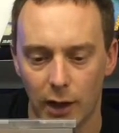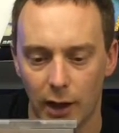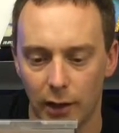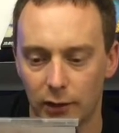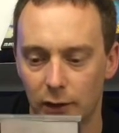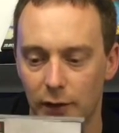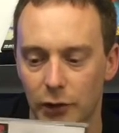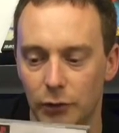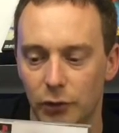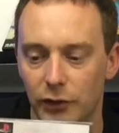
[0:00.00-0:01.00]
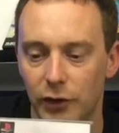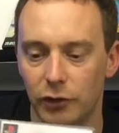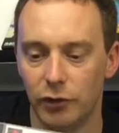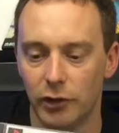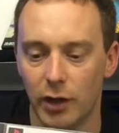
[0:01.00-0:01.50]
And this was
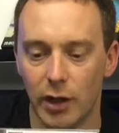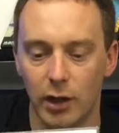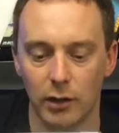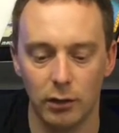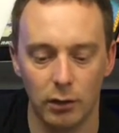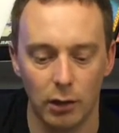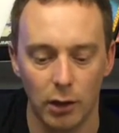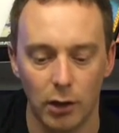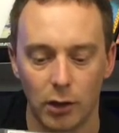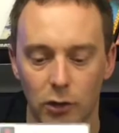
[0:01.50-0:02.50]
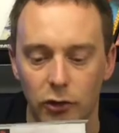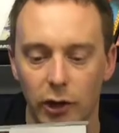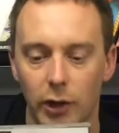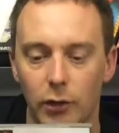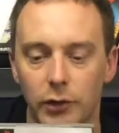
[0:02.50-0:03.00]
featured in
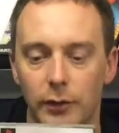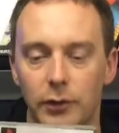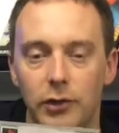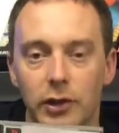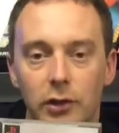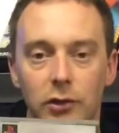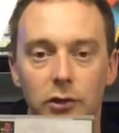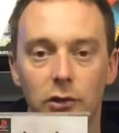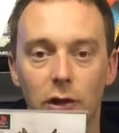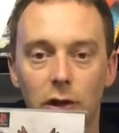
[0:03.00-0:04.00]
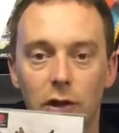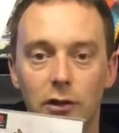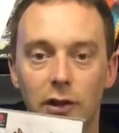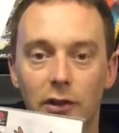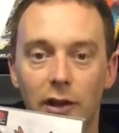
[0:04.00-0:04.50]
JL76
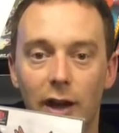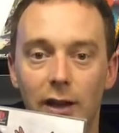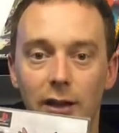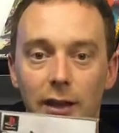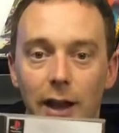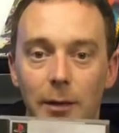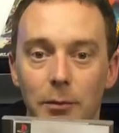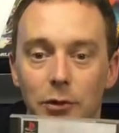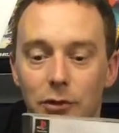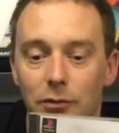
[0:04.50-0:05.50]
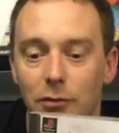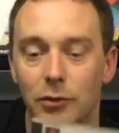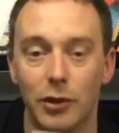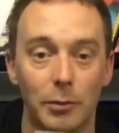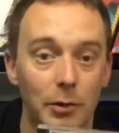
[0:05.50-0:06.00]
Desert Island Games.
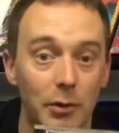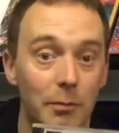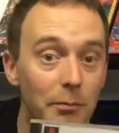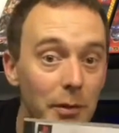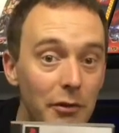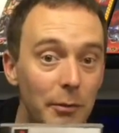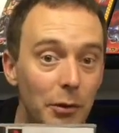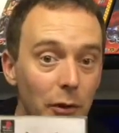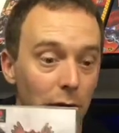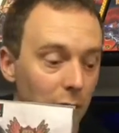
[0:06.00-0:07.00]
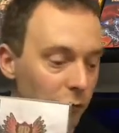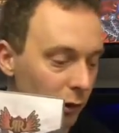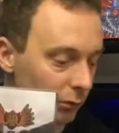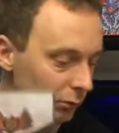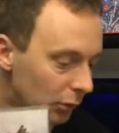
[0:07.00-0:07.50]
So a bit of a plug there,
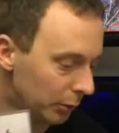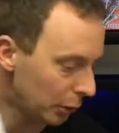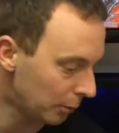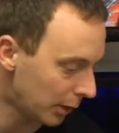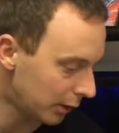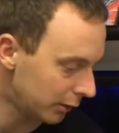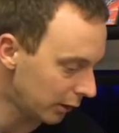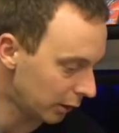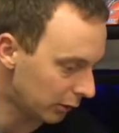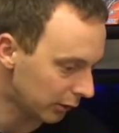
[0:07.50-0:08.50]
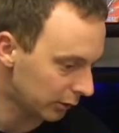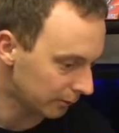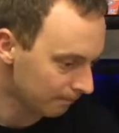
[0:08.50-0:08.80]
John. Hope you don't mind, Chris.